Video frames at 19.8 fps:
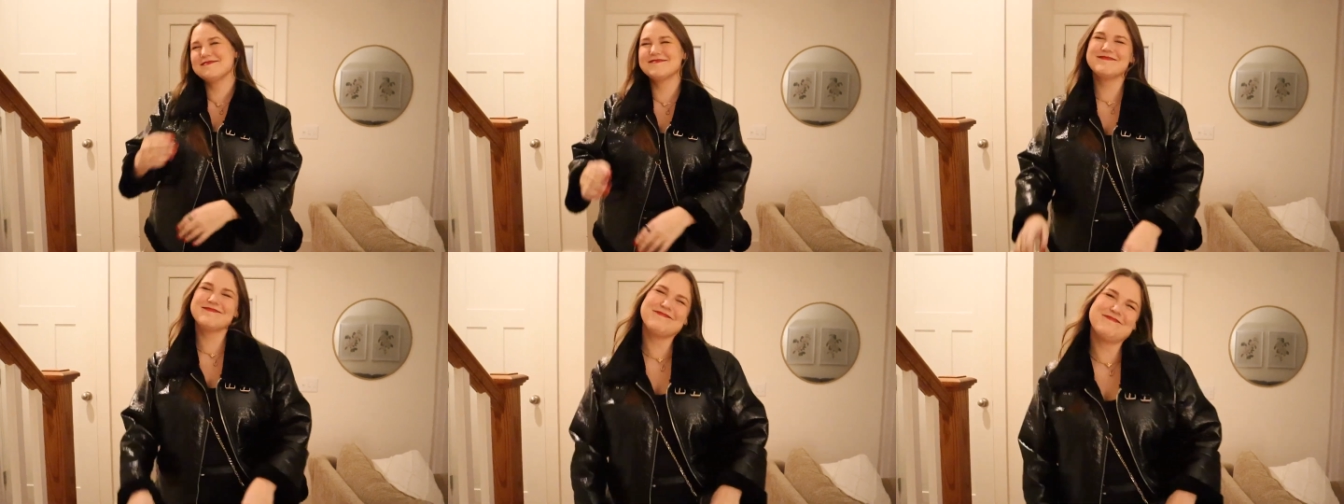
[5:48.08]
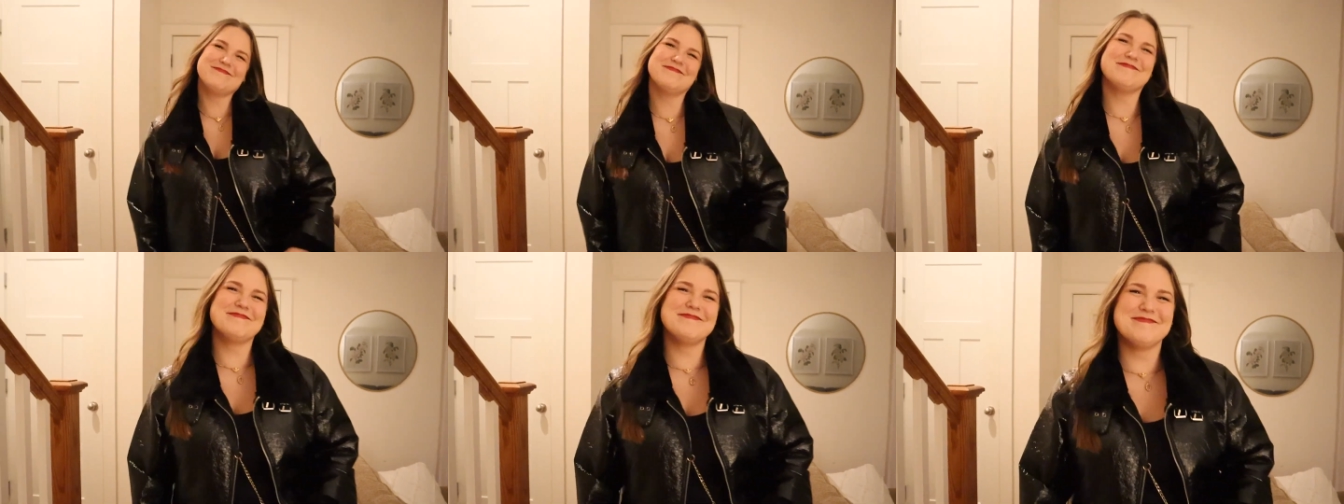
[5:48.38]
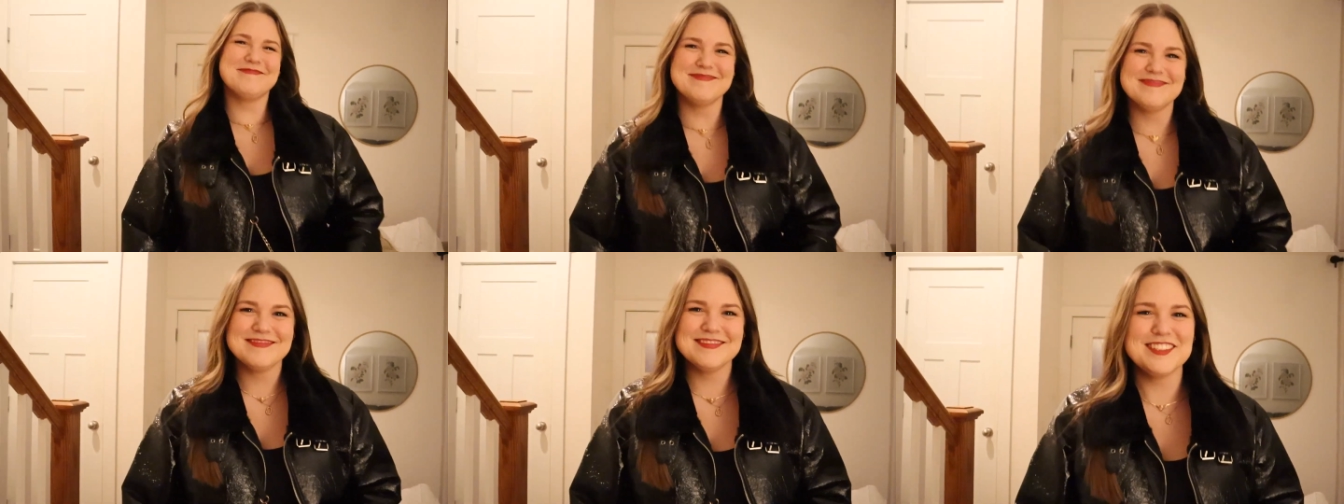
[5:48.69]
we are not
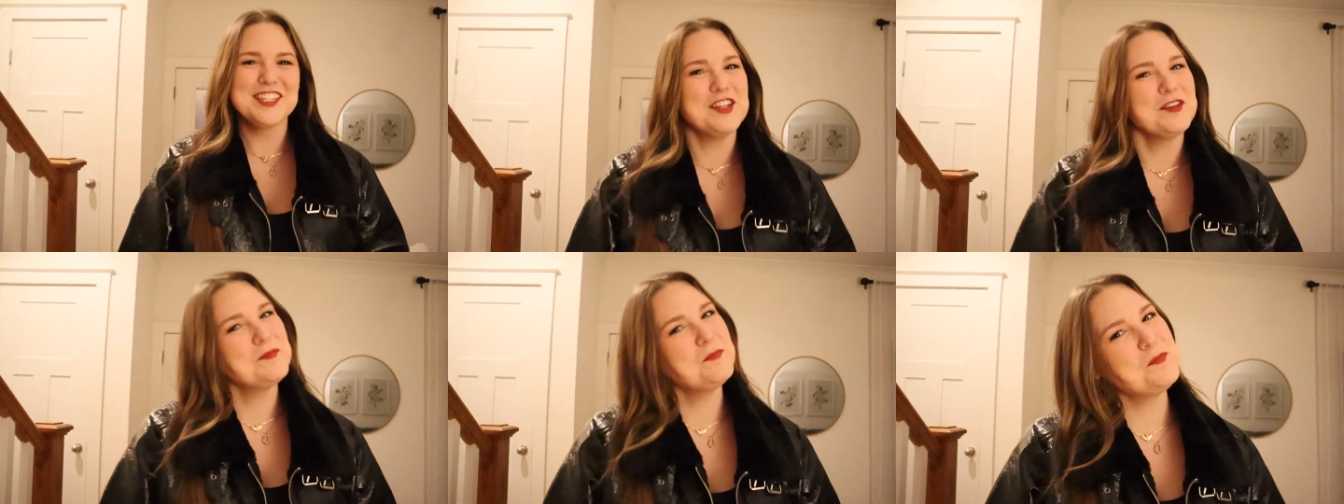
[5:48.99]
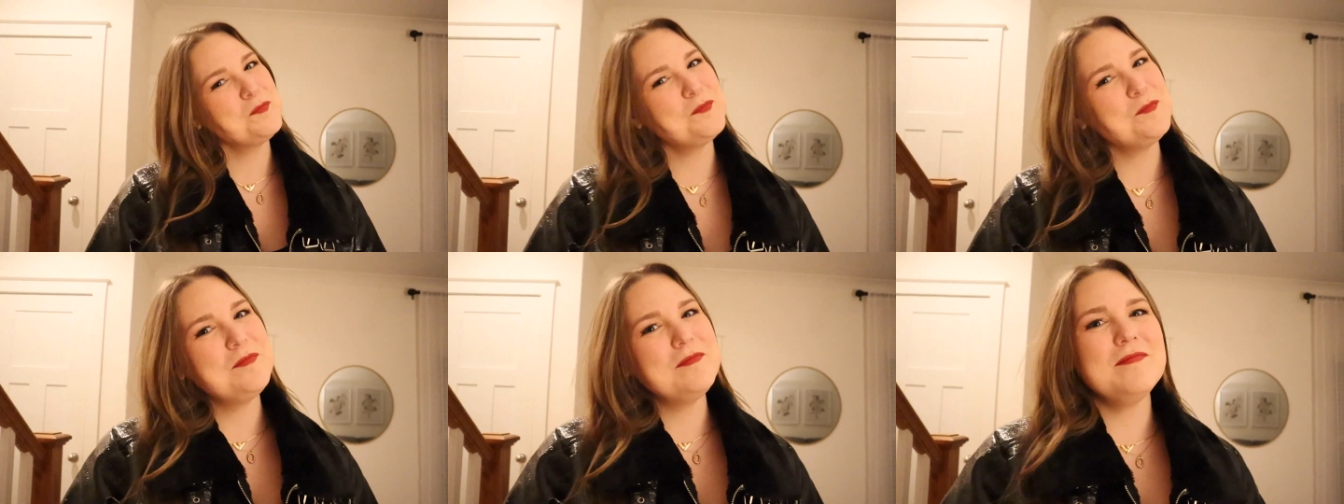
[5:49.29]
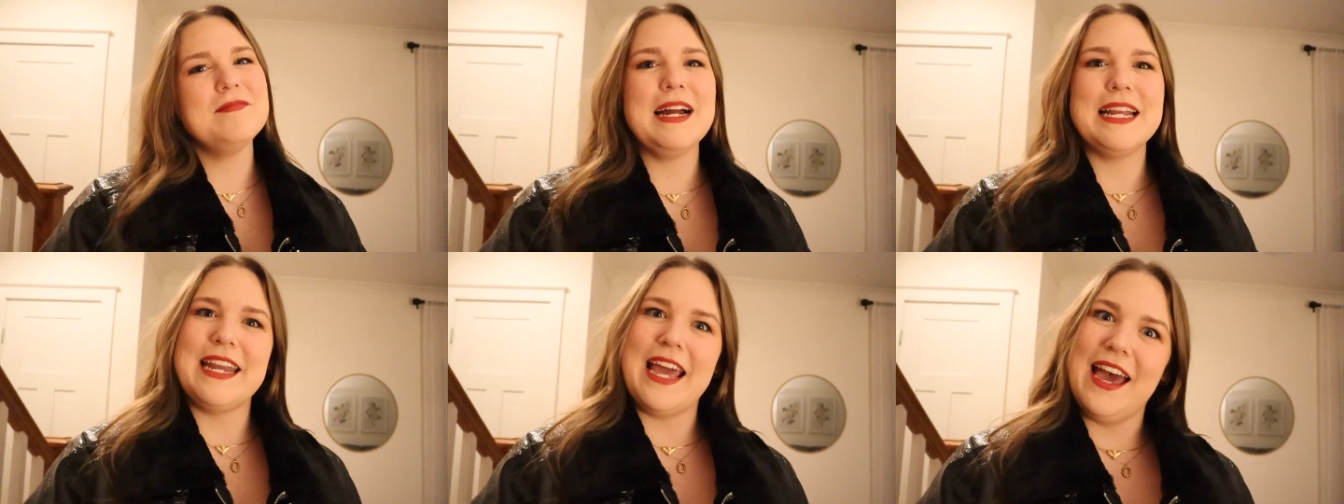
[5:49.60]
Catholic.
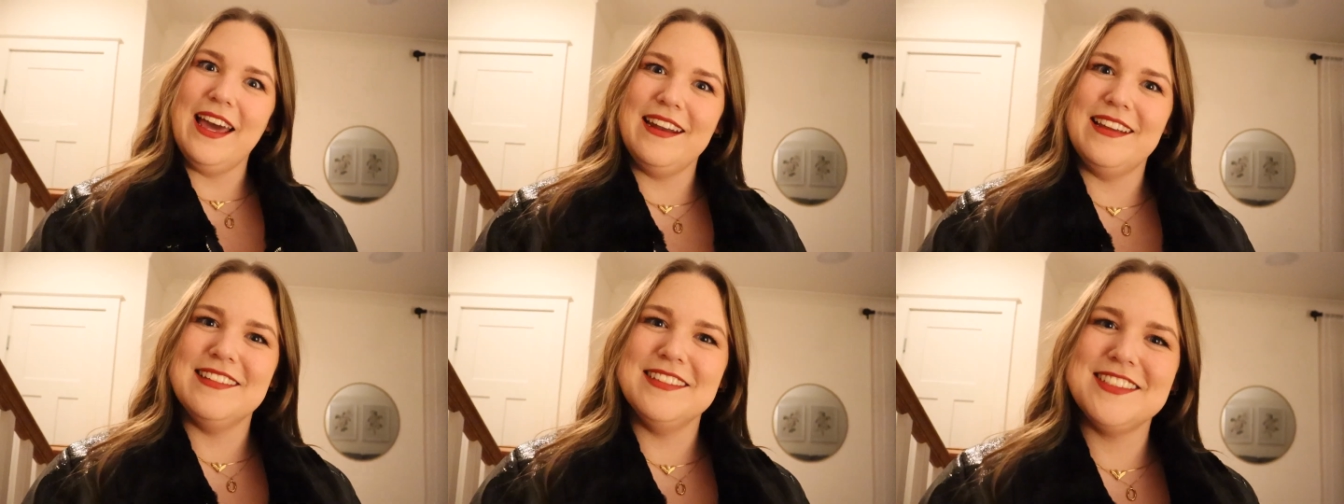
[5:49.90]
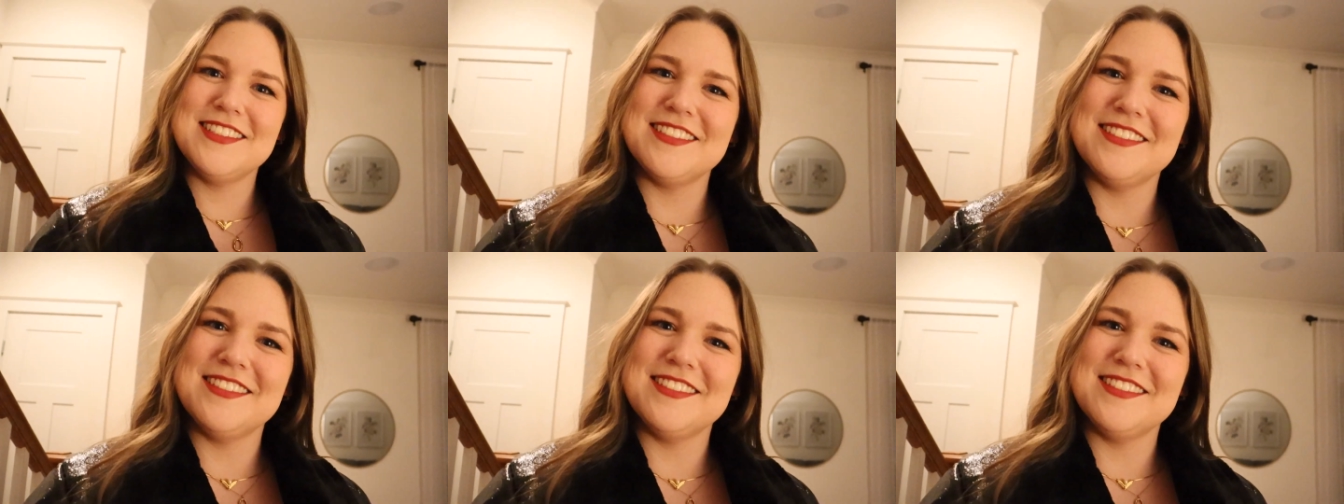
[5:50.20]
My dad is.